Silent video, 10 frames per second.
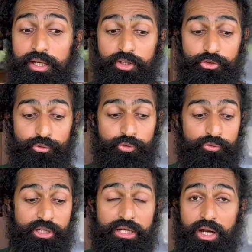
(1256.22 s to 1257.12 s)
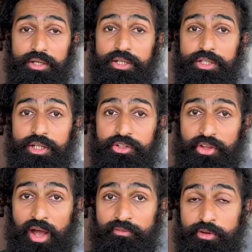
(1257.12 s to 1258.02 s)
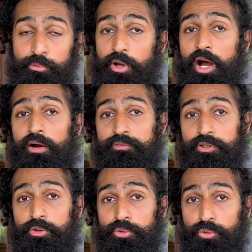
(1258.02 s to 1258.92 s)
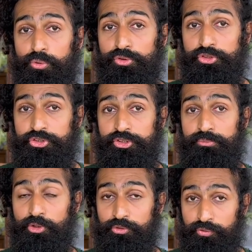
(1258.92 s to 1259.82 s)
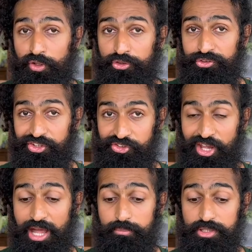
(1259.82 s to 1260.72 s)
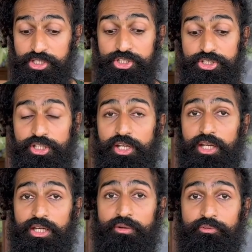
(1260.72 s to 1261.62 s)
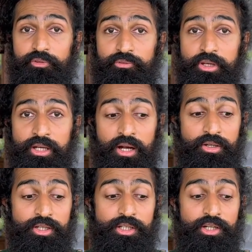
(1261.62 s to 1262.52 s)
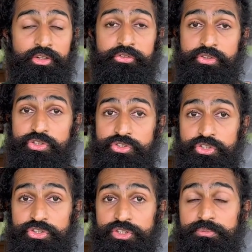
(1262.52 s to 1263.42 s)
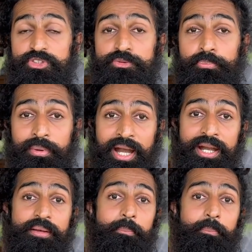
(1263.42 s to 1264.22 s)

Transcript: So 1500 years after the Gurukul system was first established, in 1500 years, this system spread